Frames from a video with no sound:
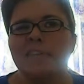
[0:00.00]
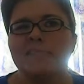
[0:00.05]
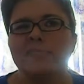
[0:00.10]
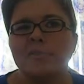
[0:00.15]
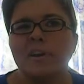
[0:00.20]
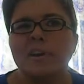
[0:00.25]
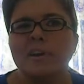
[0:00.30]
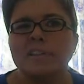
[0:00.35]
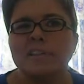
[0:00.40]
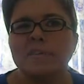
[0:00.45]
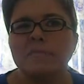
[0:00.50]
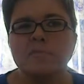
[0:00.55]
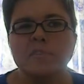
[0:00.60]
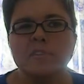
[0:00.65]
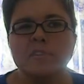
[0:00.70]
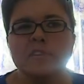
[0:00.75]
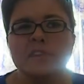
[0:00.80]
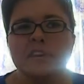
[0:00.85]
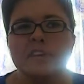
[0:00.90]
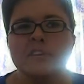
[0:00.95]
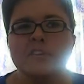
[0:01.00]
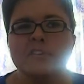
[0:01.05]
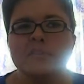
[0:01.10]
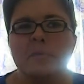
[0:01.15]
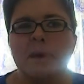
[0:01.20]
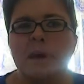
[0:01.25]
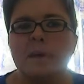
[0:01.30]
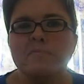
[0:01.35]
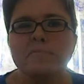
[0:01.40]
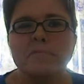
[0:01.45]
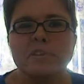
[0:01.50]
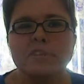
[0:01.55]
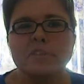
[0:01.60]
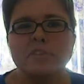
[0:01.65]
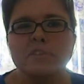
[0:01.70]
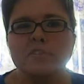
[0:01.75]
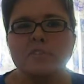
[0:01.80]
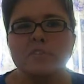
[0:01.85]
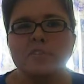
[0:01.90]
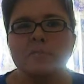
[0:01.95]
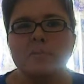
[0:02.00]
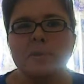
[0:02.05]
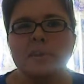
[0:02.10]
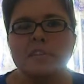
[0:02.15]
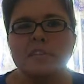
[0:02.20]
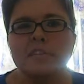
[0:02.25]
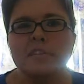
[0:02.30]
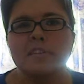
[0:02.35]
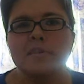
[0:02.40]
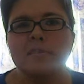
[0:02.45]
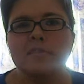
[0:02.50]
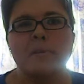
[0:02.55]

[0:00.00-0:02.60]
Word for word: I've tried different things so I haven't really stuck to anything